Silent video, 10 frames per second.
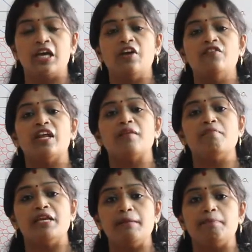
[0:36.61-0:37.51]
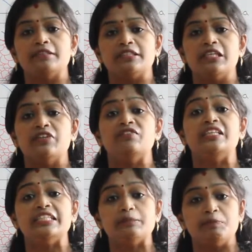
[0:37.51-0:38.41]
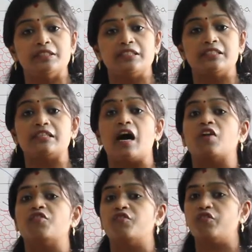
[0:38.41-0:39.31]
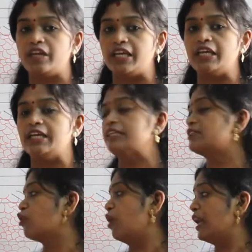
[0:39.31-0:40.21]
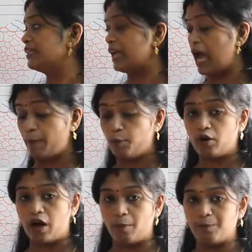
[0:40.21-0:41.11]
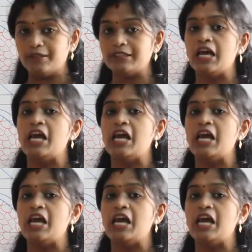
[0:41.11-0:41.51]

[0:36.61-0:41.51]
If there are many pistils, if these pistils are free, it is called as apocarpus.